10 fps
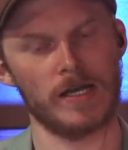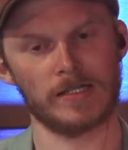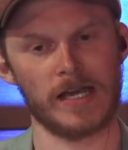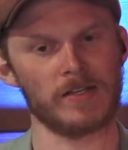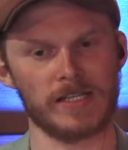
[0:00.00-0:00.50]

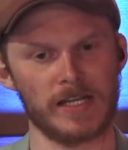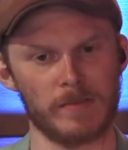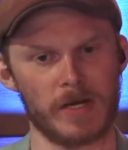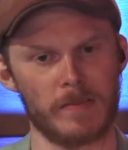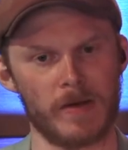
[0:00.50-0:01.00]
Tell us a little
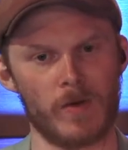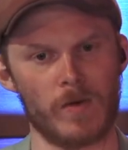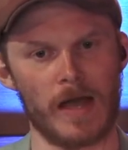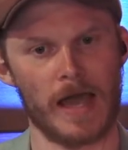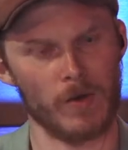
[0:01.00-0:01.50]
bit about
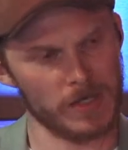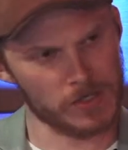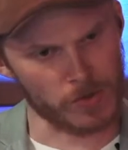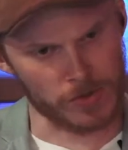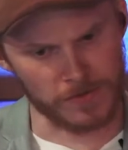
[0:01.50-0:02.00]
how you
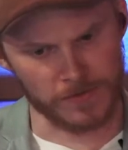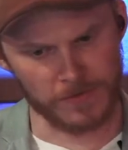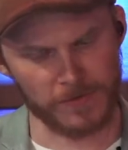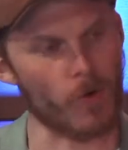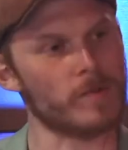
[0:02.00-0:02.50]
sort of
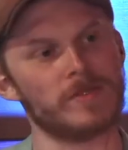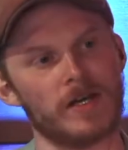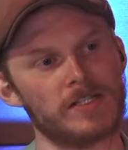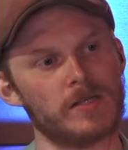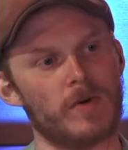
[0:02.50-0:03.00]
formed it,
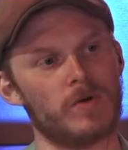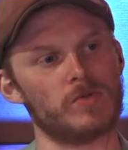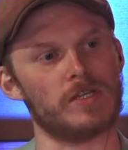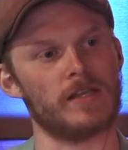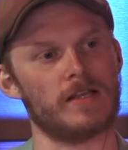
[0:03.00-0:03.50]
I
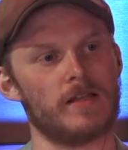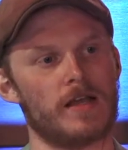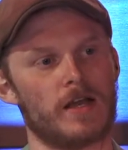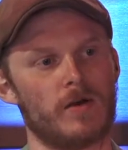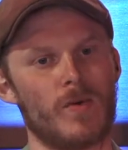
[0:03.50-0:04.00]
suppose, and
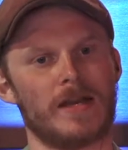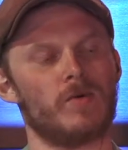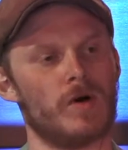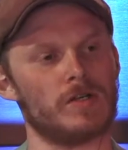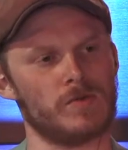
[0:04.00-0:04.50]
kind of when
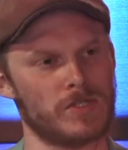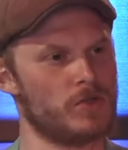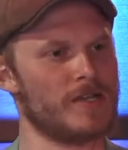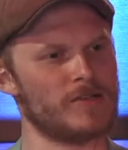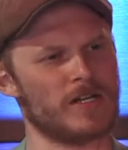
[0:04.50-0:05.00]
it was. Was it
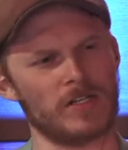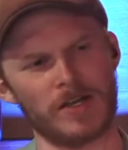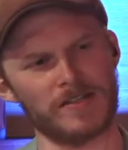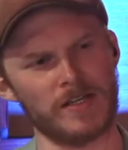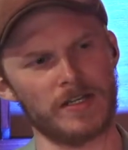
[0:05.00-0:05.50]

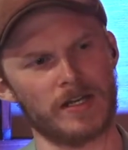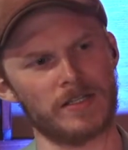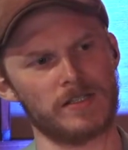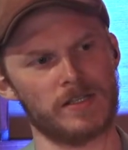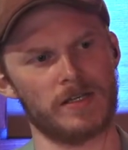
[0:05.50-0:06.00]
2019? I
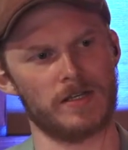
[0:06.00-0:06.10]
didn't see it.